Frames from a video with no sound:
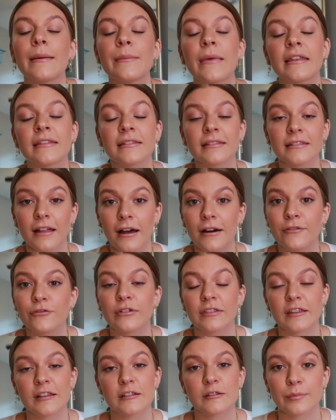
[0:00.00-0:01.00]
am in love
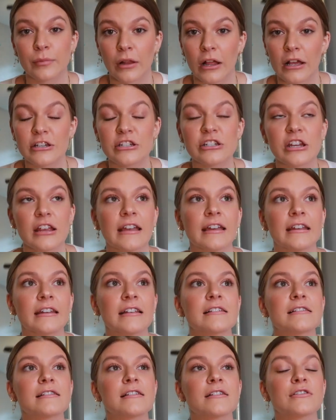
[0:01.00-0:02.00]
with this blush. It
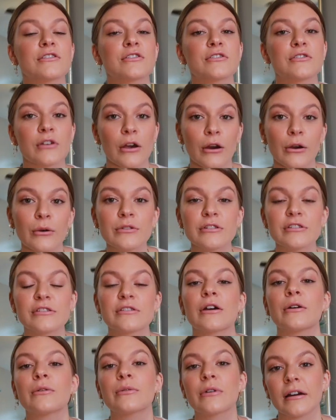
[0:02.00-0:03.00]
is so,
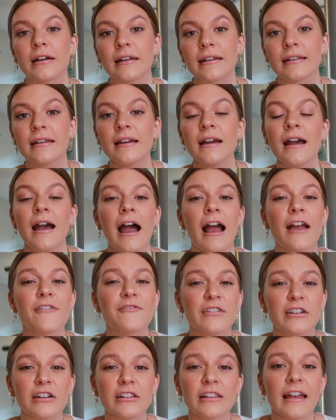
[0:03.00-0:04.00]
so good. I
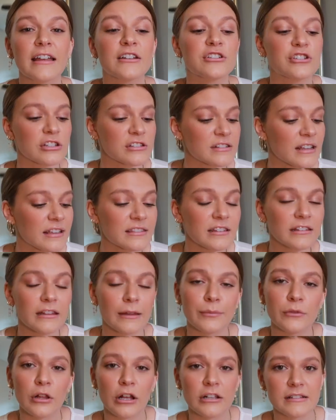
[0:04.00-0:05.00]
feel like just like the
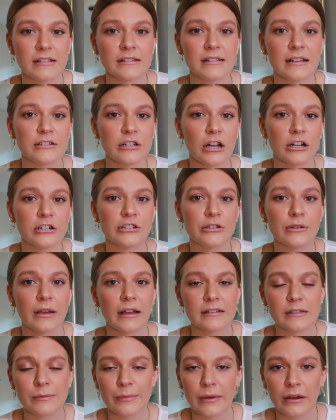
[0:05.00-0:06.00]
lip glosses I talked to you
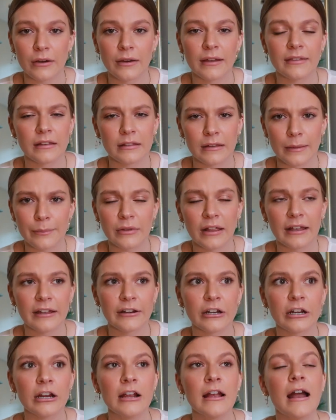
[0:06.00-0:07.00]
guys about and the lip
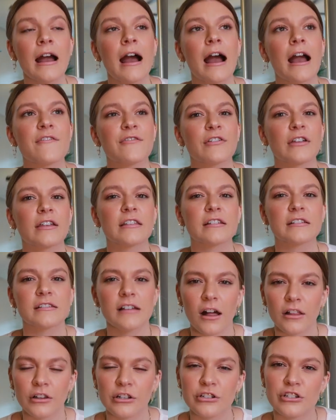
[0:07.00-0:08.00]
liner, I feel like this
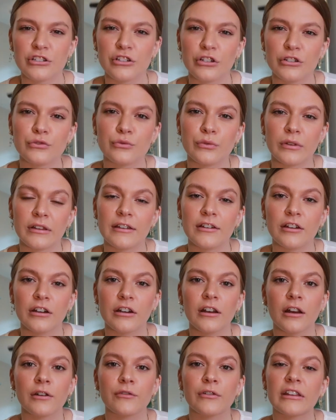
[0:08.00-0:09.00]
color just looks really
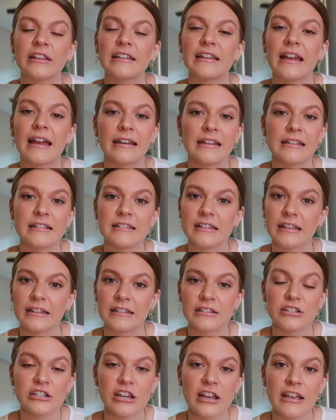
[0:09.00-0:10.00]
good on really any
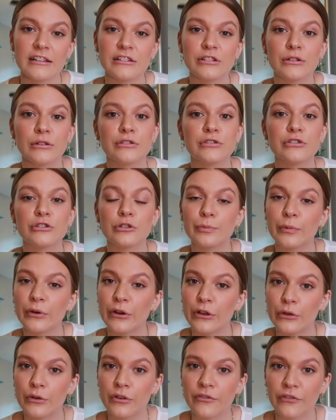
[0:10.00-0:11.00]
skin shade. So it's super
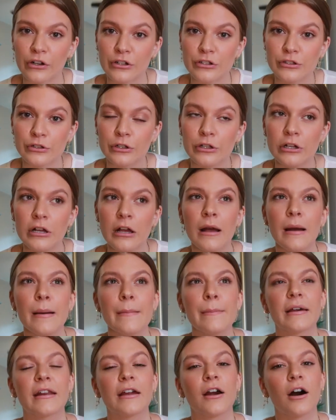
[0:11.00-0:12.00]
universal.
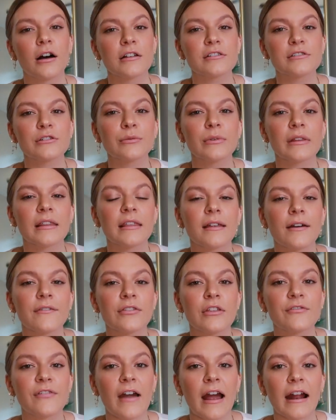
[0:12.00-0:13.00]
But I also really
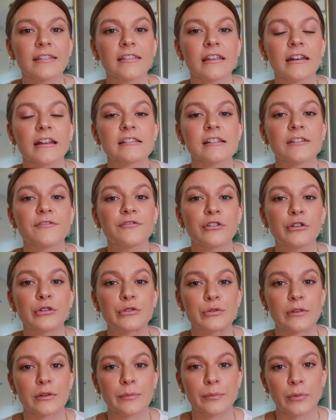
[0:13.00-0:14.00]
love the fact that it's
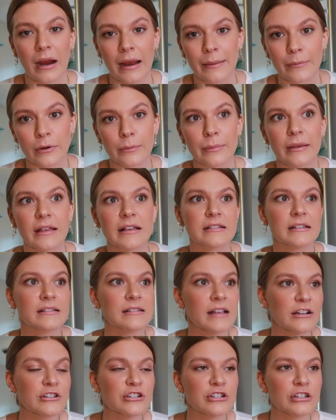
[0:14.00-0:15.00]
infused with a primer because
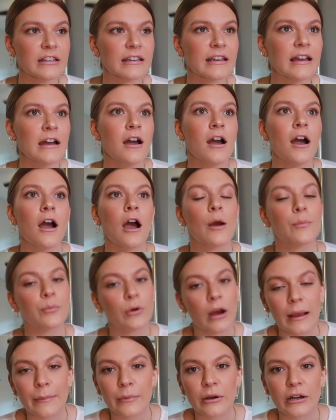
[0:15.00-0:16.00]
essentially a
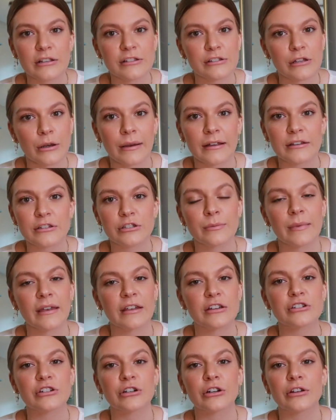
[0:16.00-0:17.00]
primer is going to
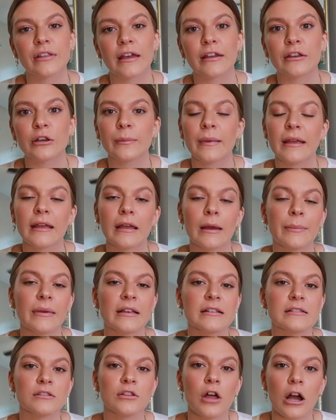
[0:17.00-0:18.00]
make sure that your makeup
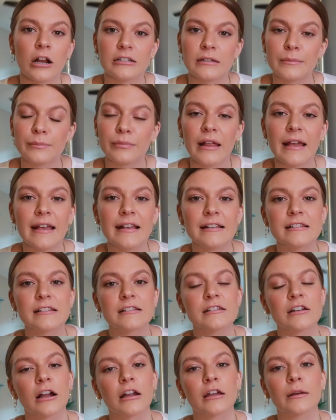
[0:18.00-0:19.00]
is locked in place.
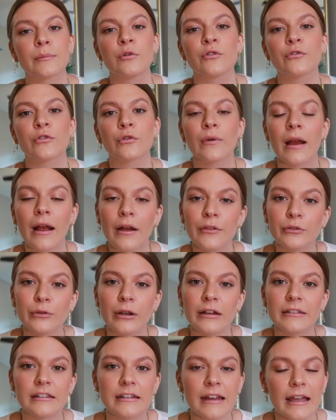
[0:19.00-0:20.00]
It's not going to move around
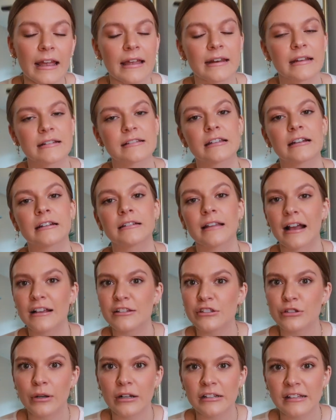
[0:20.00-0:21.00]
throughout the day and it's going to
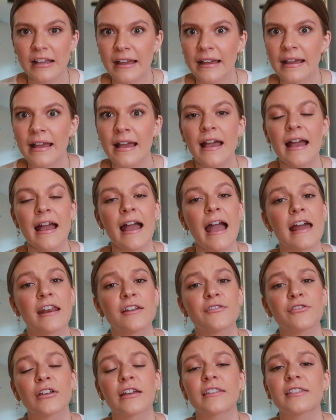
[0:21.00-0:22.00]
last you all day. And
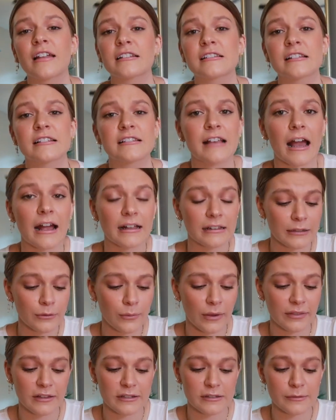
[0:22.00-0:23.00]
I feel like that's exactly
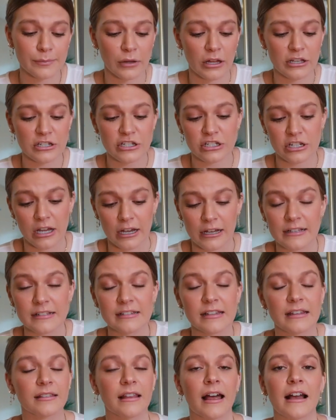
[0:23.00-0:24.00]
what this blush
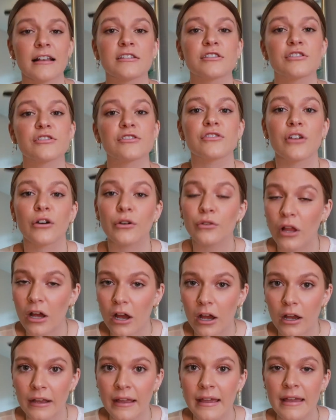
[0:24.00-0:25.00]
does. It lasts so
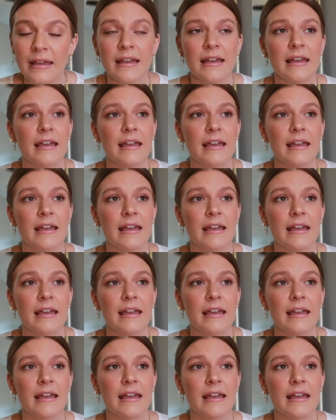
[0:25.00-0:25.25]
long.